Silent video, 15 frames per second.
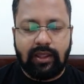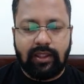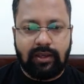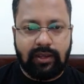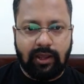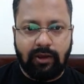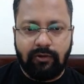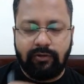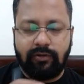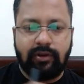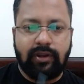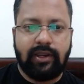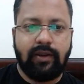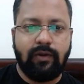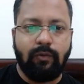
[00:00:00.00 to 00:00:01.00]
Now
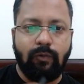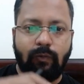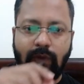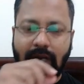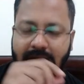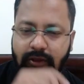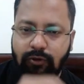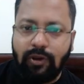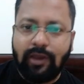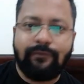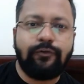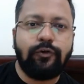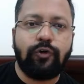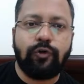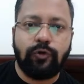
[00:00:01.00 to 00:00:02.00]
what you have
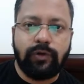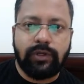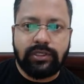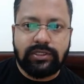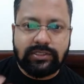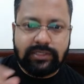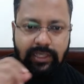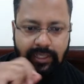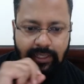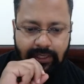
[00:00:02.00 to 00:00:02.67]
to do is